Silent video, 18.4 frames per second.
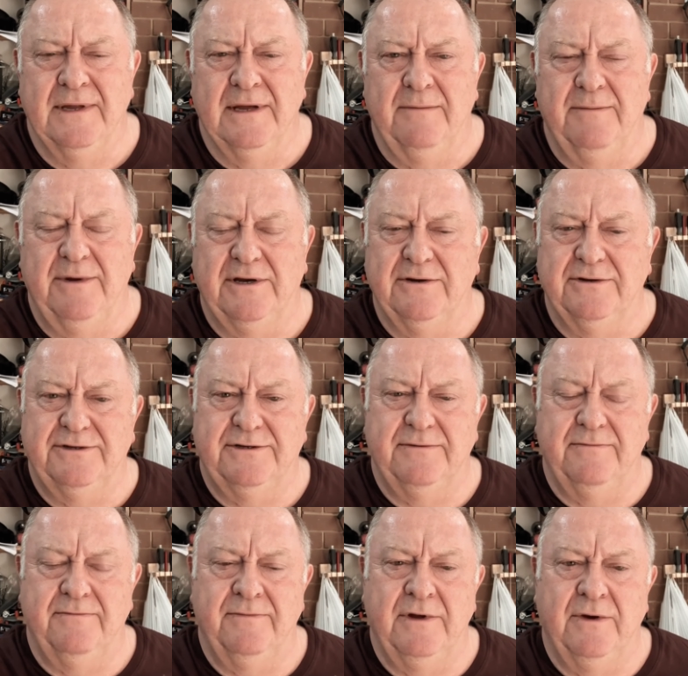
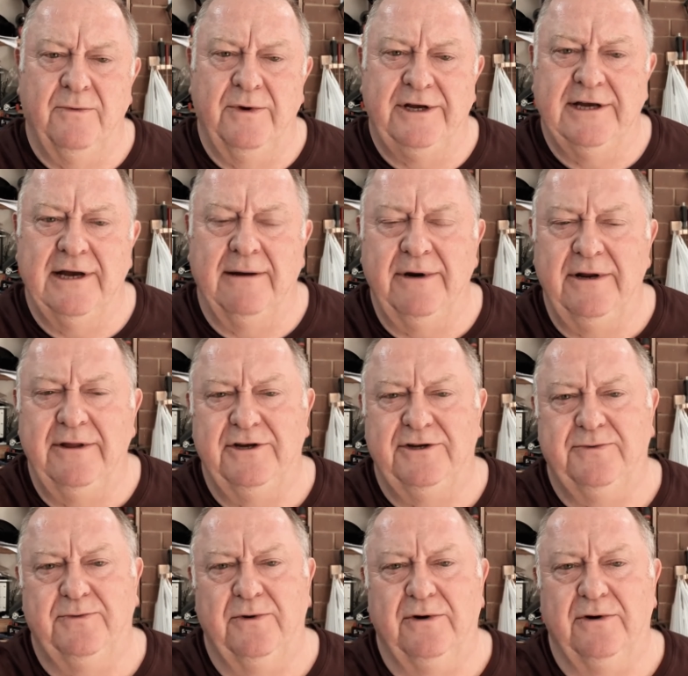Because we come into
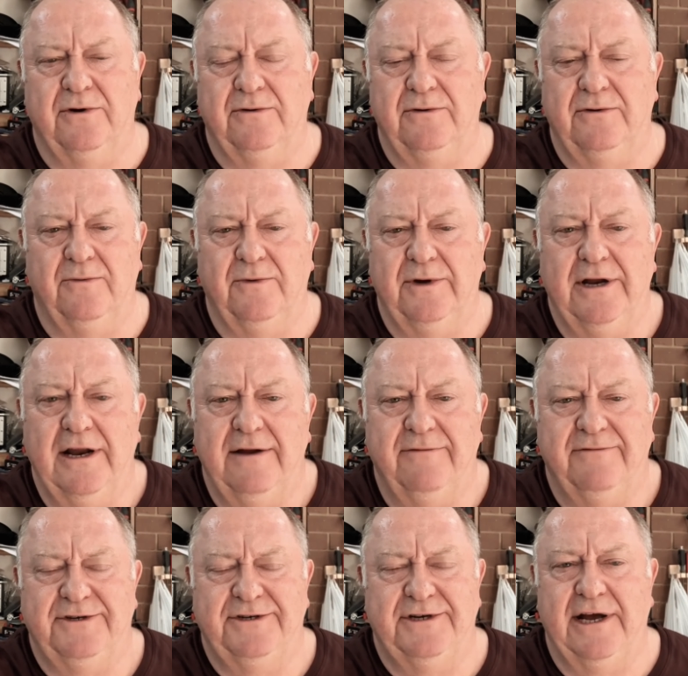this world, we don't
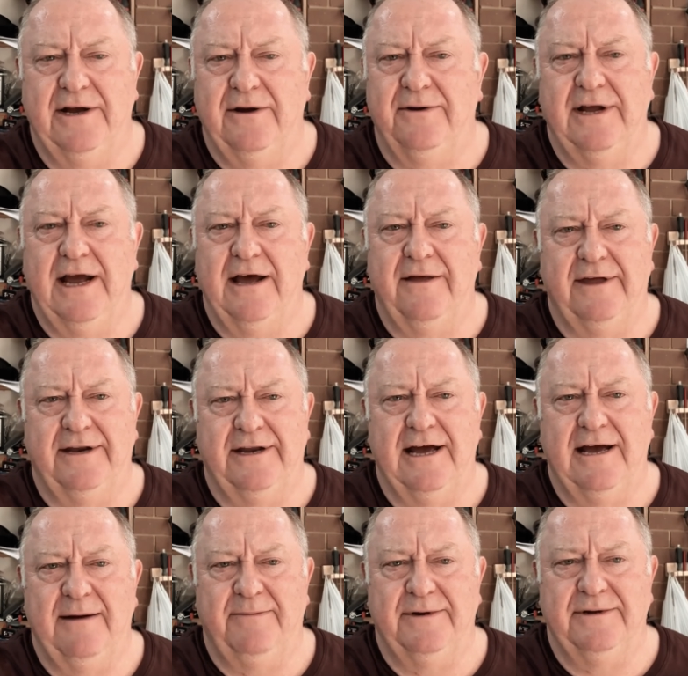have a say on how that
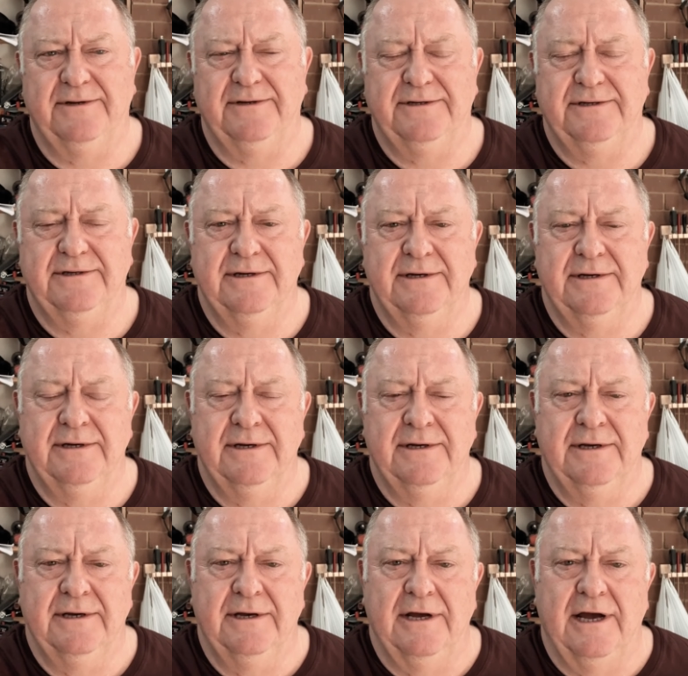happens.
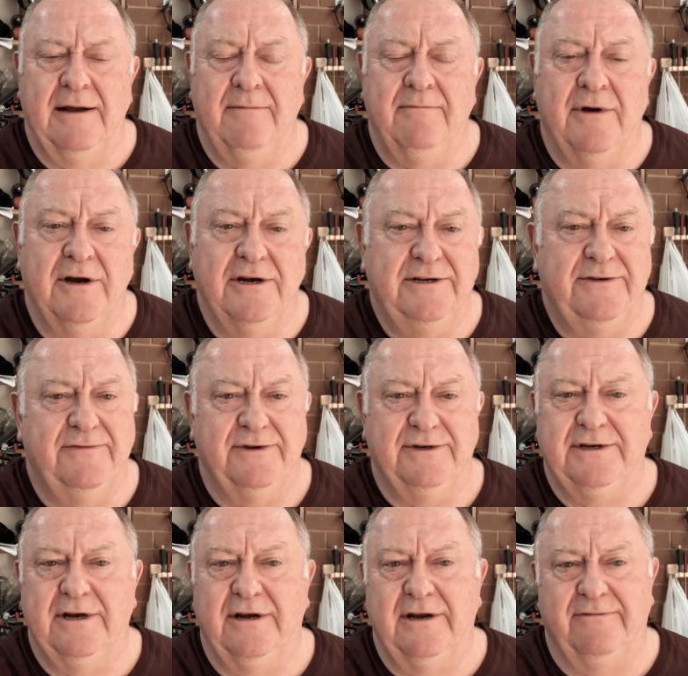And most of
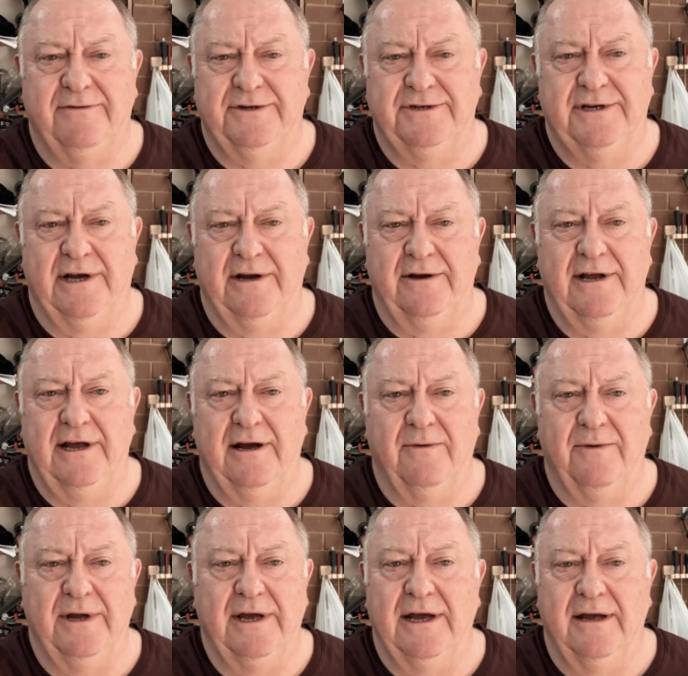us don't have a say on
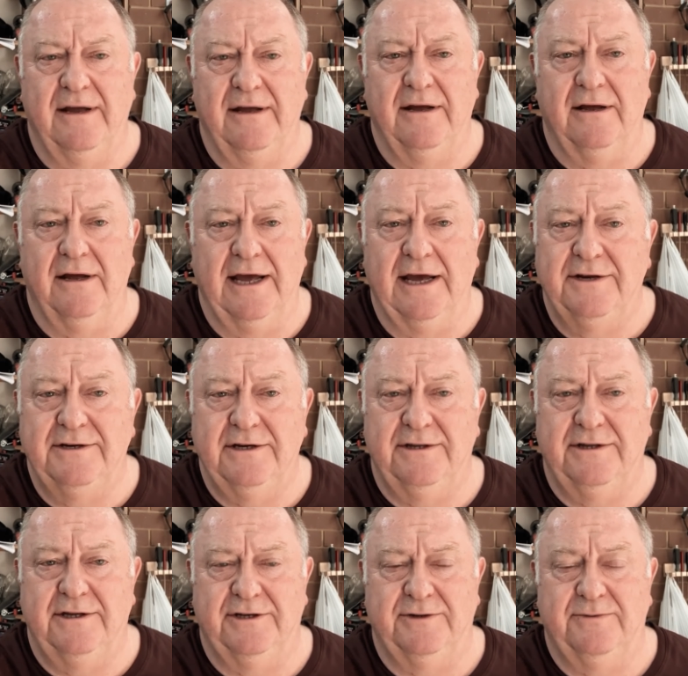how we
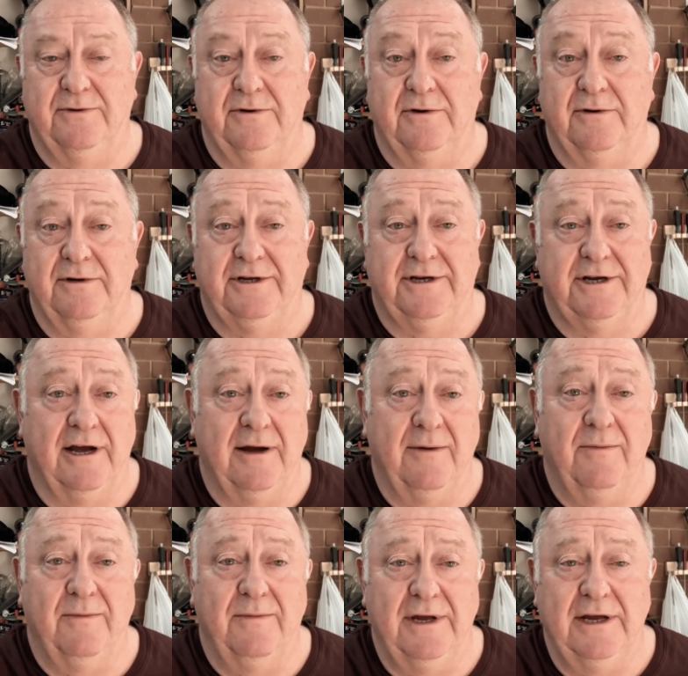exit this world.
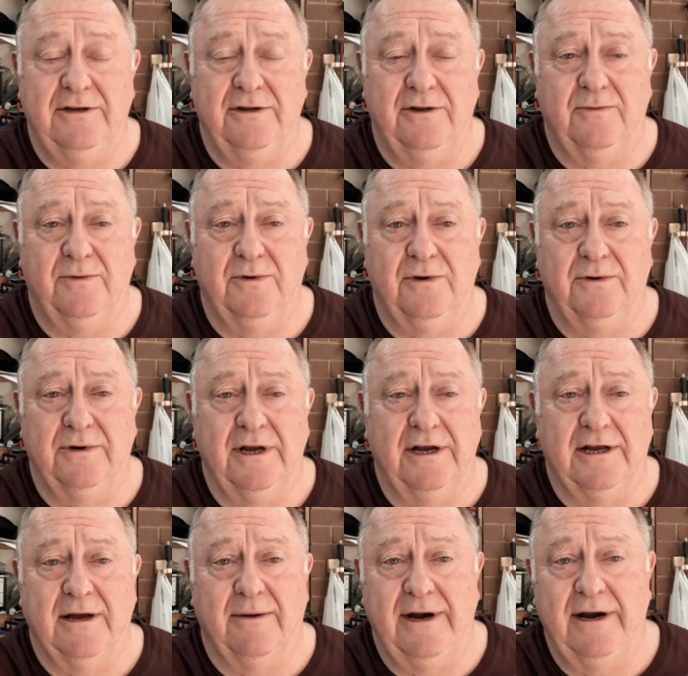Come into the world
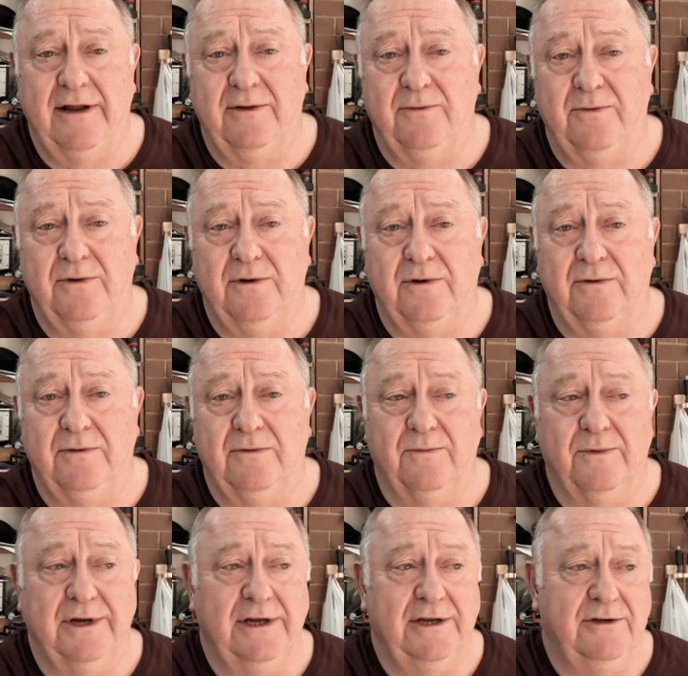and go out of the world,
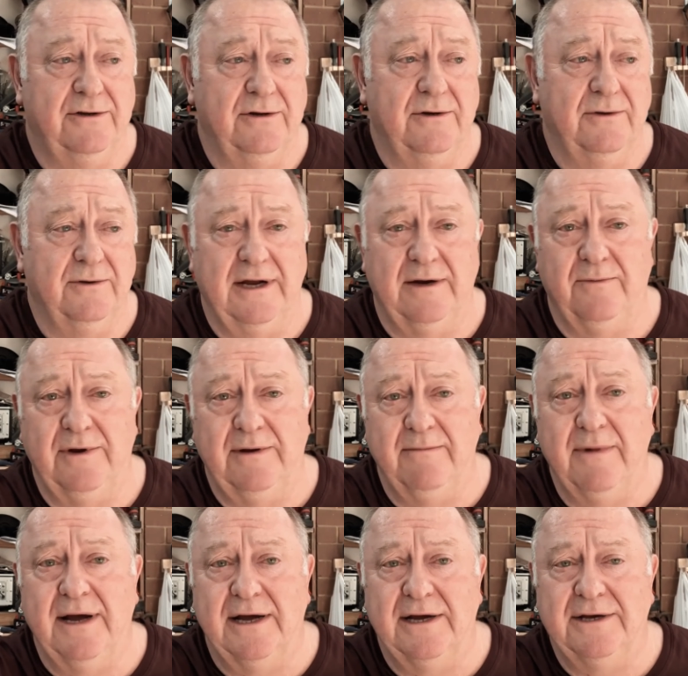we do and we
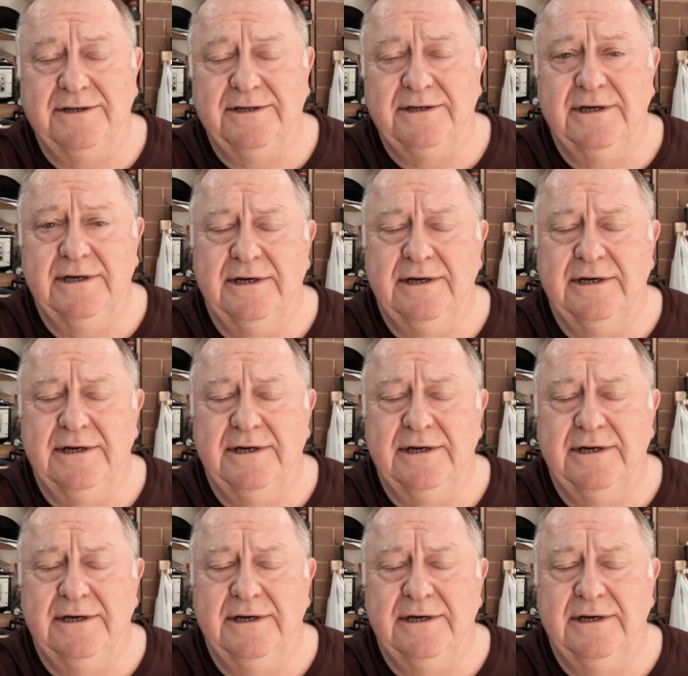must.